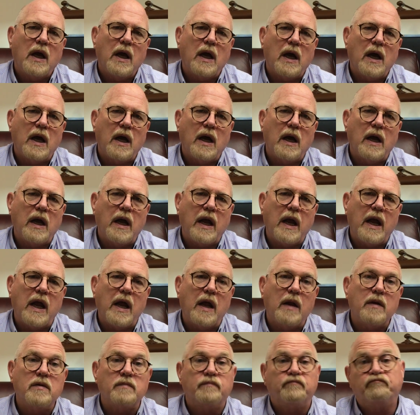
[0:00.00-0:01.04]

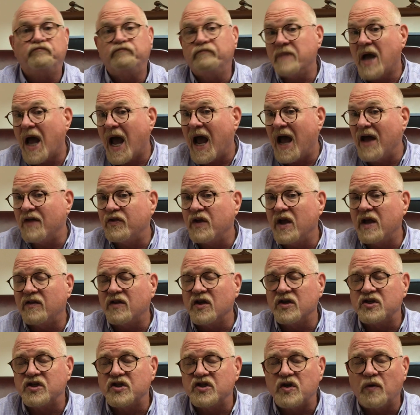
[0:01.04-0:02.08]
And I think
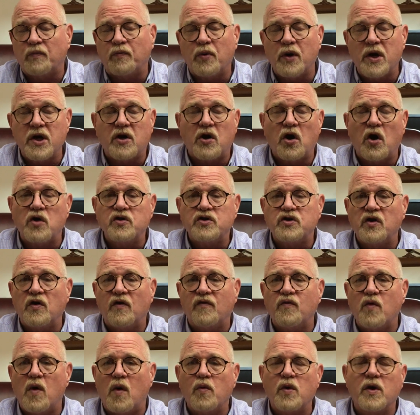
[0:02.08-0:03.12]
this is a precursor
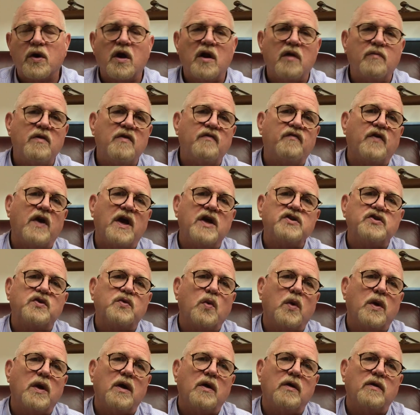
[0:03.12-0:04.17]
of what we're going to be faced
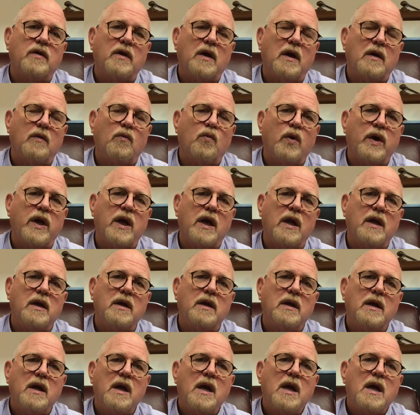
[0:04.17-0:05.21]
with
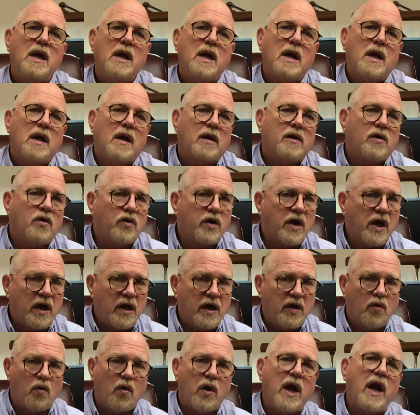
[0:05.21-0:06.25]
when you're
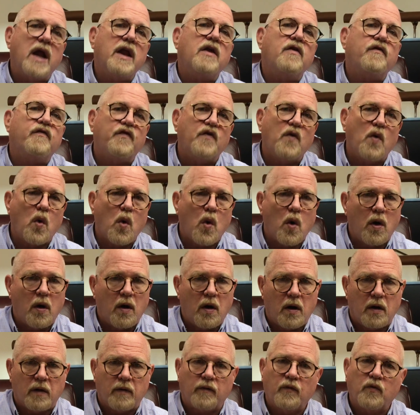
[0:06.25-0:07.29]
getting ready
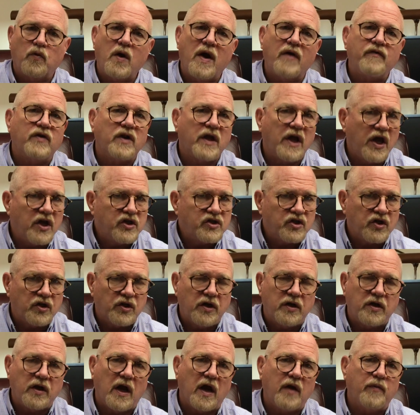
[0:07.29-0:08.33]
for Revelation
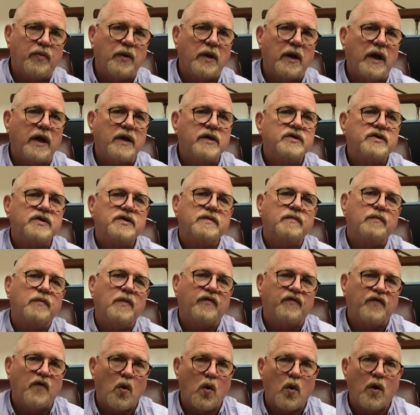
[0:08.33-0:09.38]
to take place.
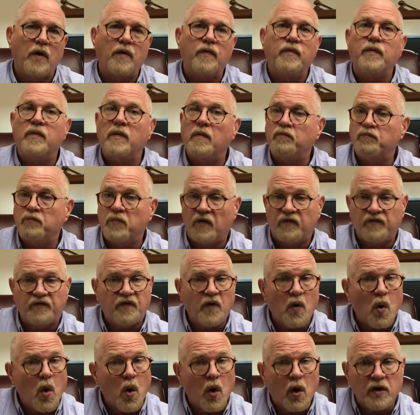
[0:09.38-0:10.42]

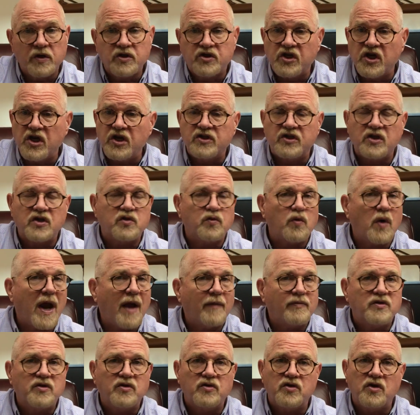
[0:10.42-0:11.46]
Before Jesus
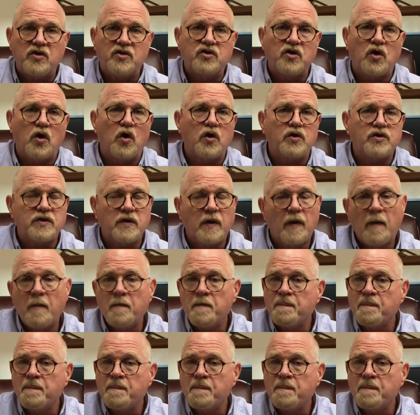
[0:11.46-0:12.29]
raptures the church,